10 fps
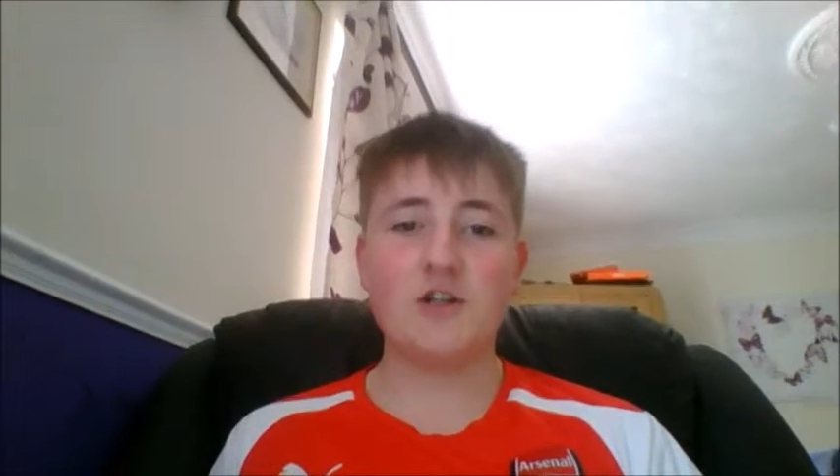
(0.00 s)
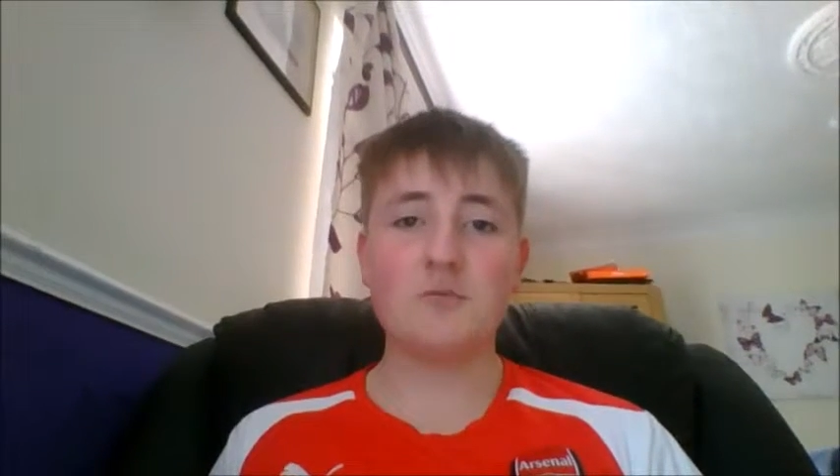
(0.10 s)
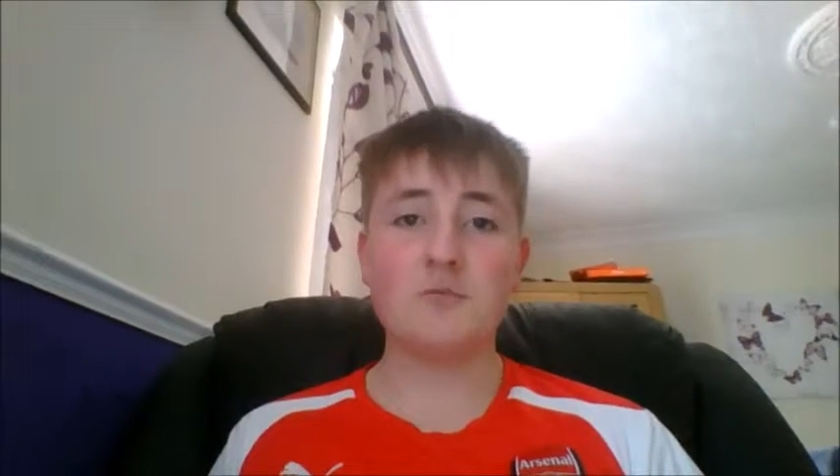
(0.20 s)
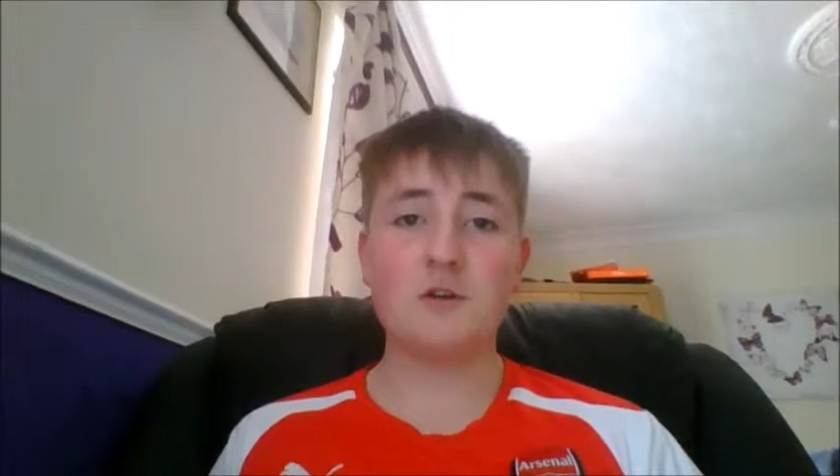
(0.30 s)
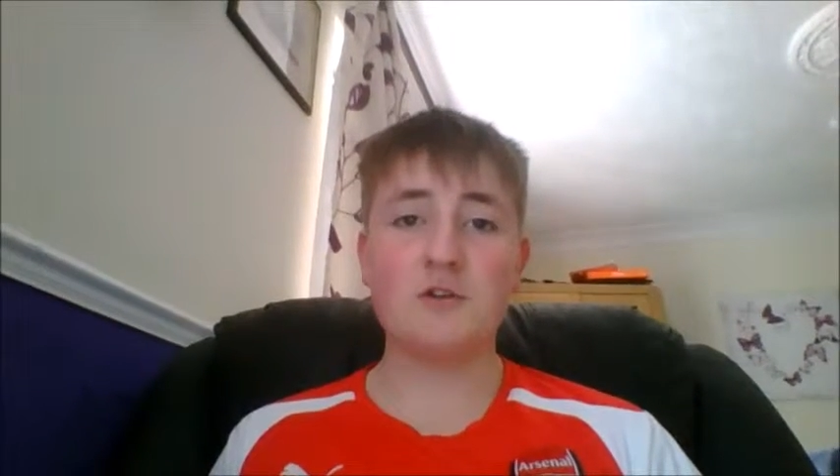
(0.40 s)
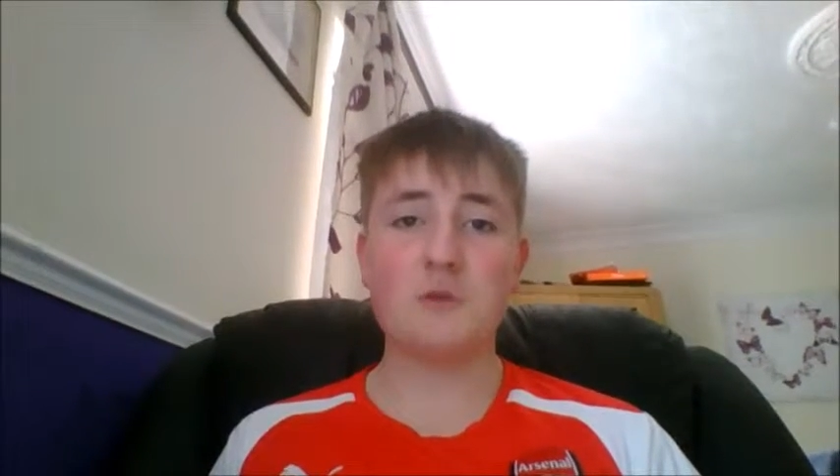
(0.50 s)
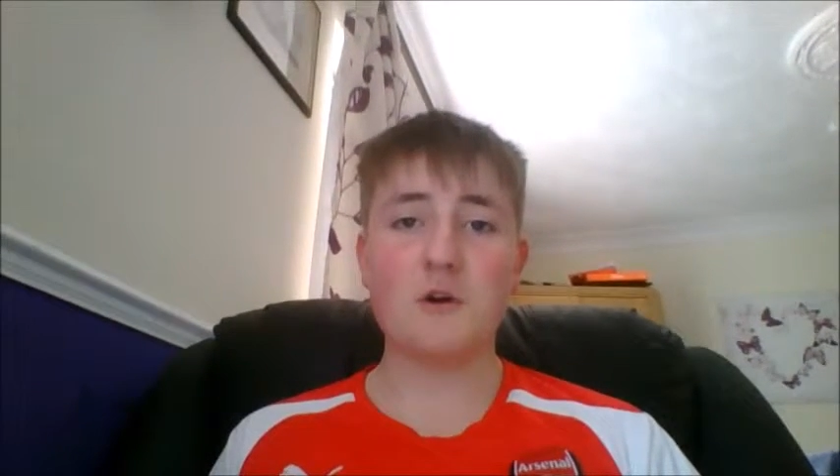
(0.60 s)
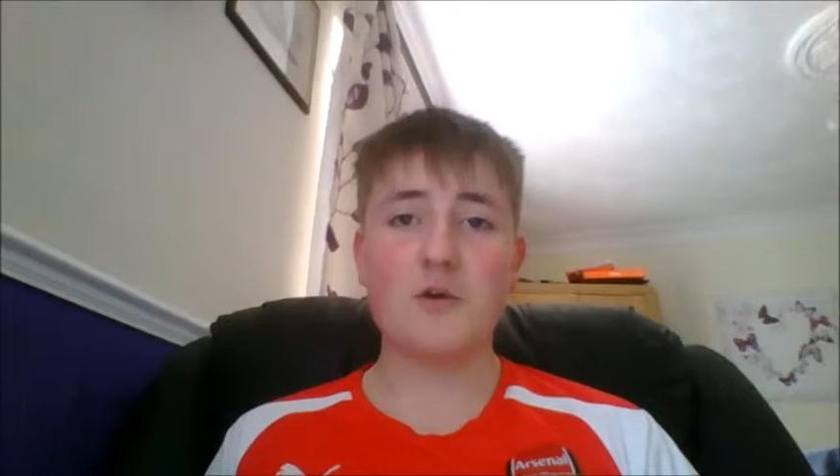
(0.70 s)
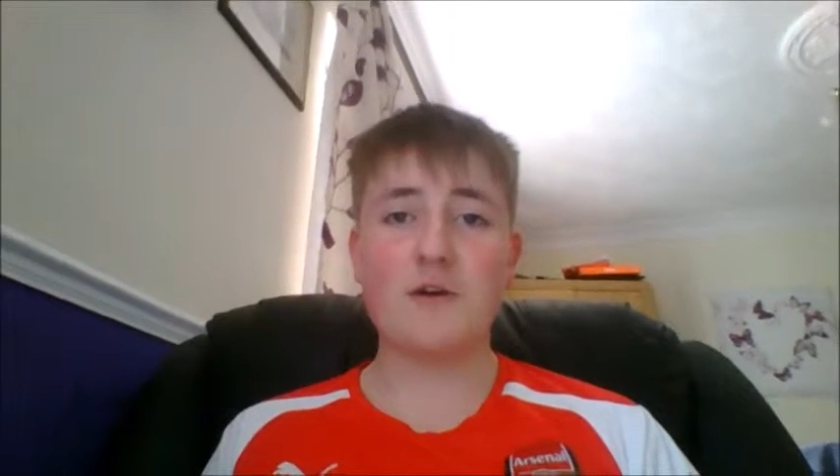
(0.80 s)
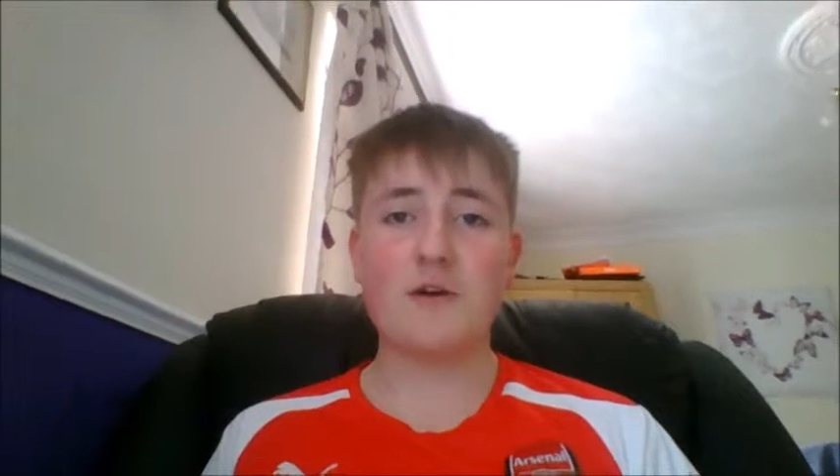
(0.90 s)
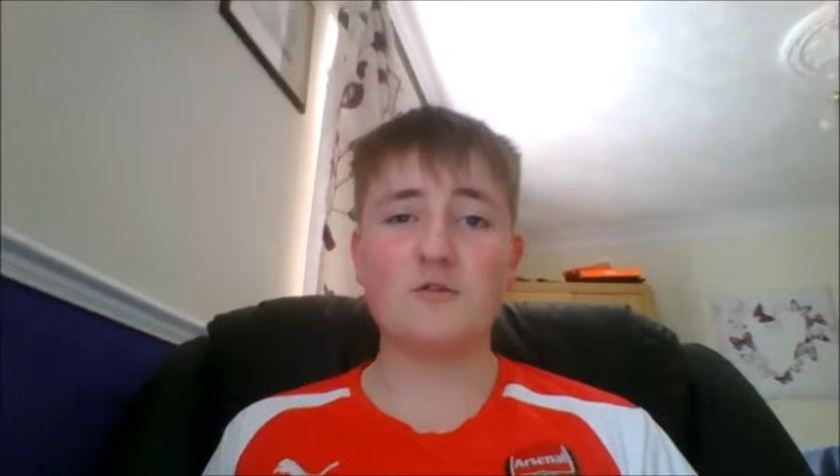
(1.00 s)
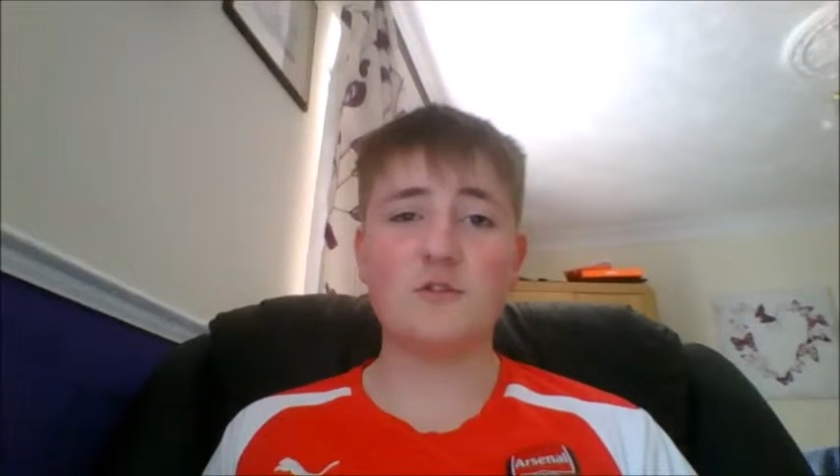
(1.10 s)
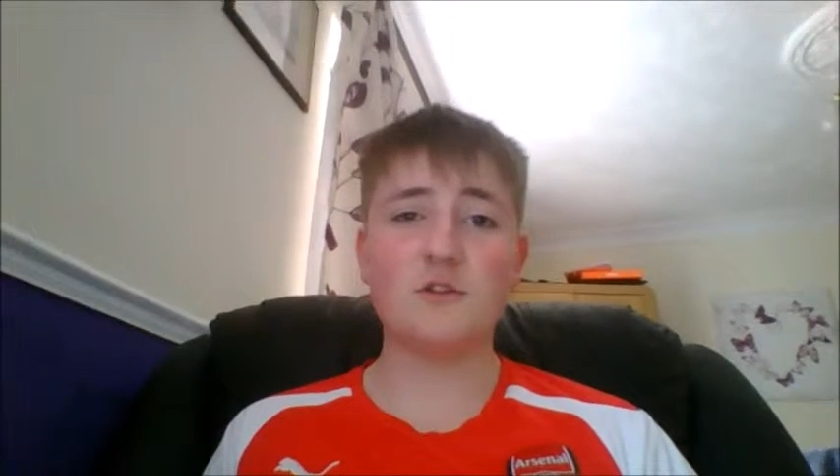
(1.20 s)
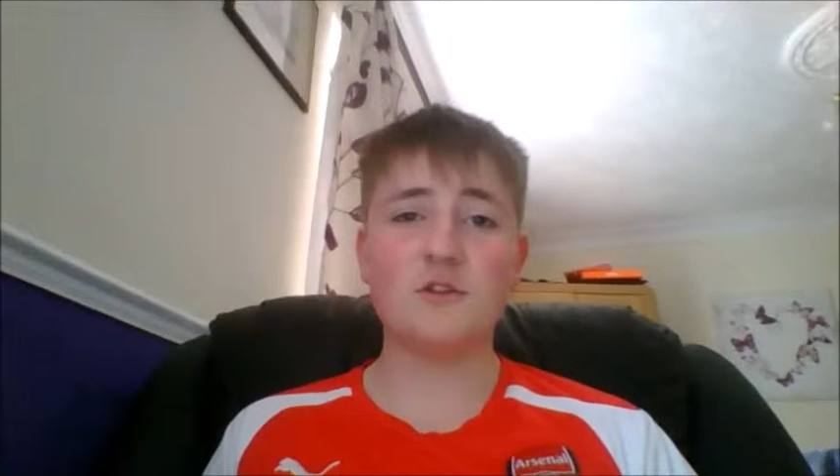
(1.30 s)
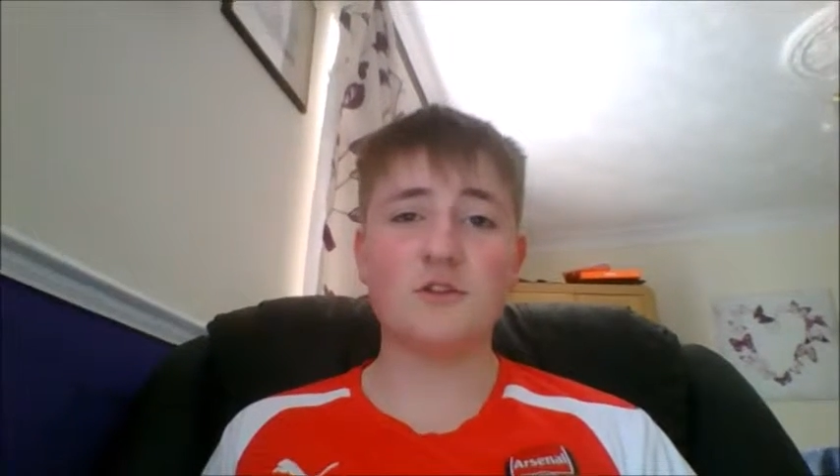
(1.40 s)
most spoke about
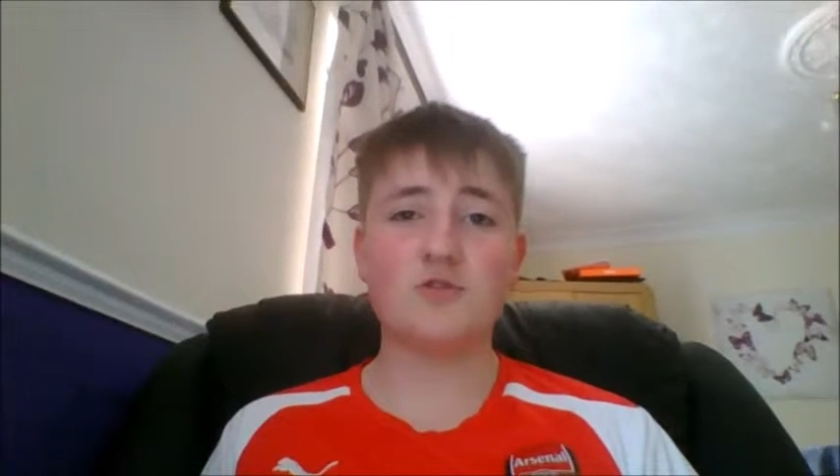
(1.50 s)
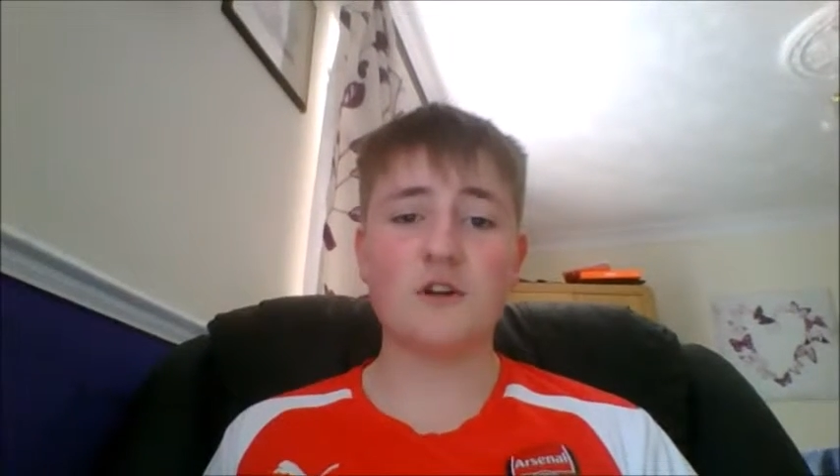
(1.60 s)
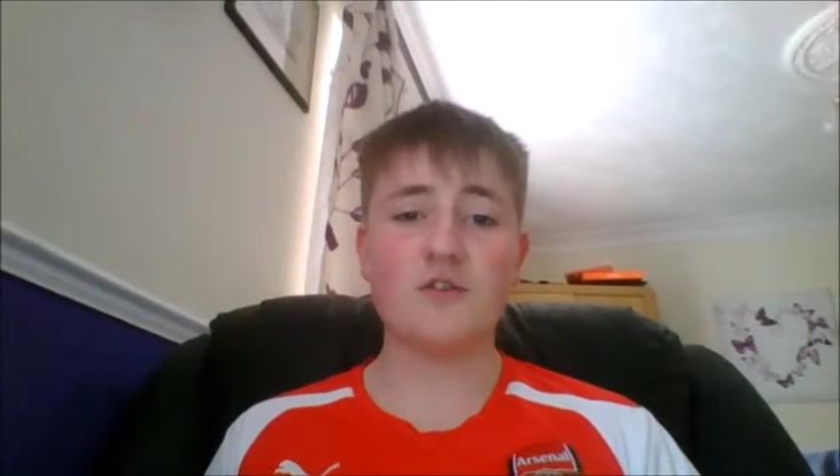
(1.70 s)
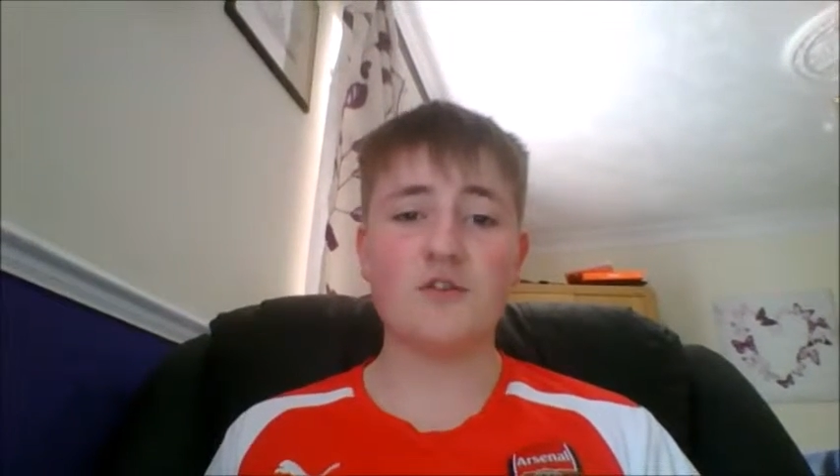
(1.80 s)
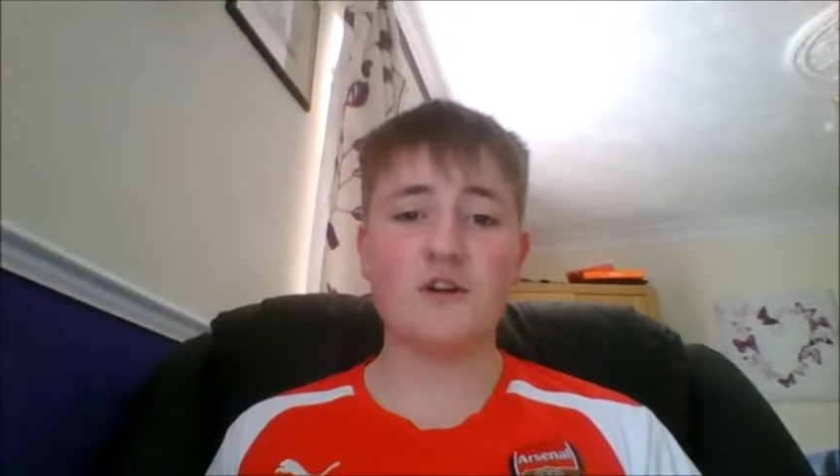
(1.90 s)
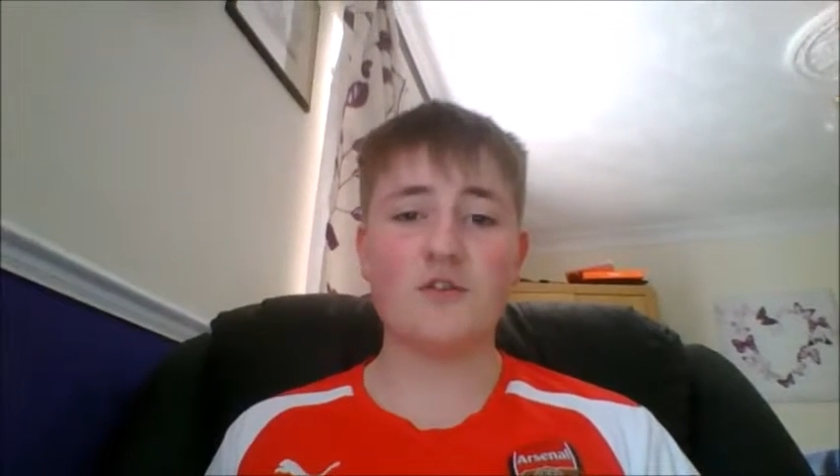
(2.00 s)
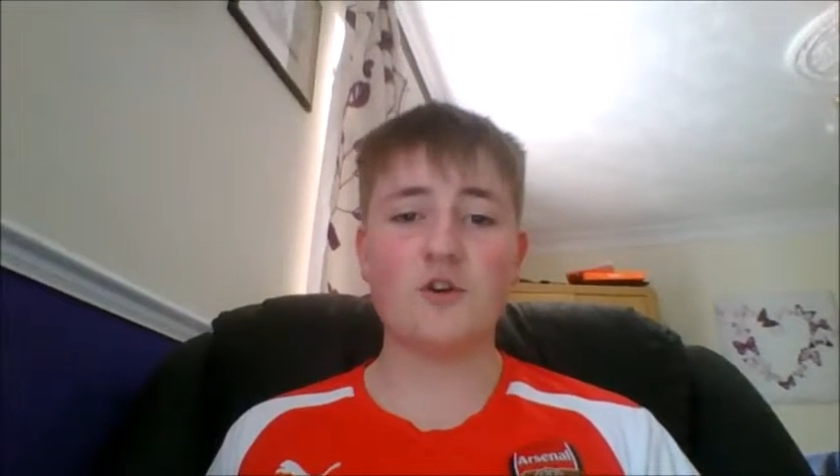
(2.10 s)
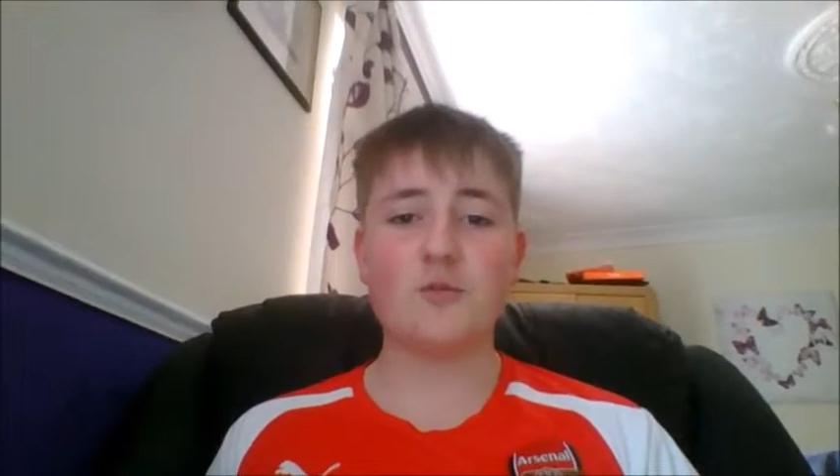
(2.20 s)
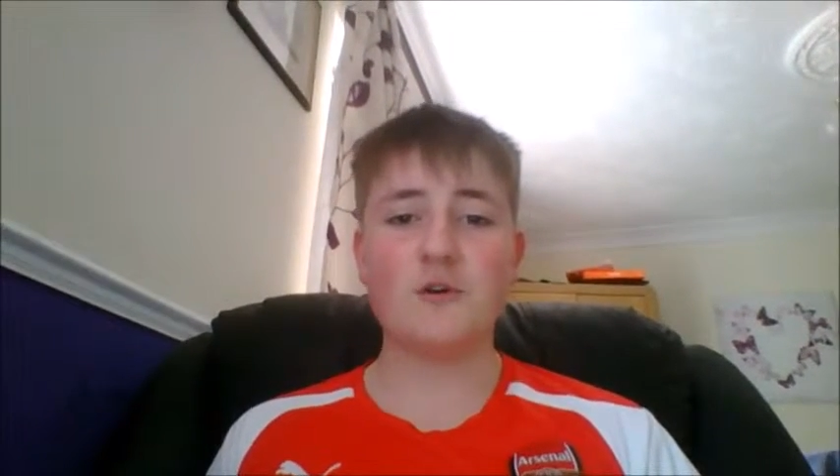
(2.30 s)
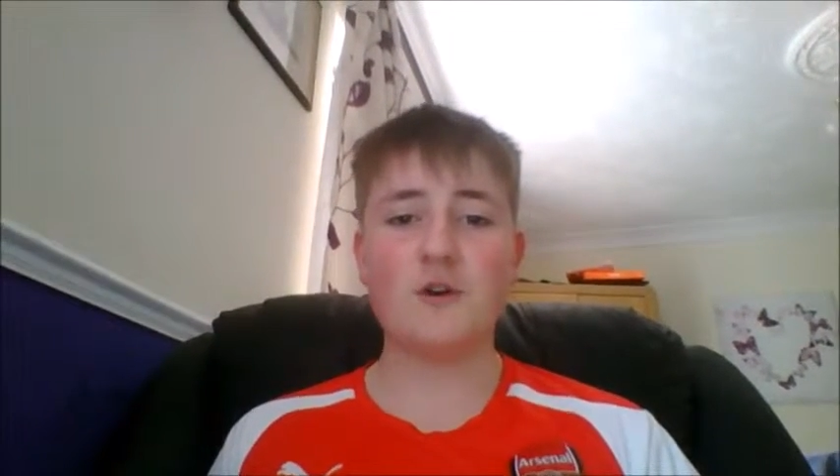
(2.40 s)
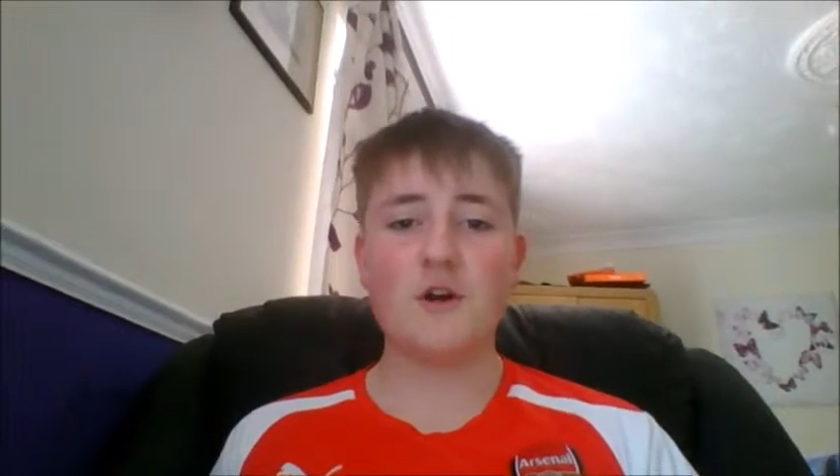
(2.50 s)
transfer rumour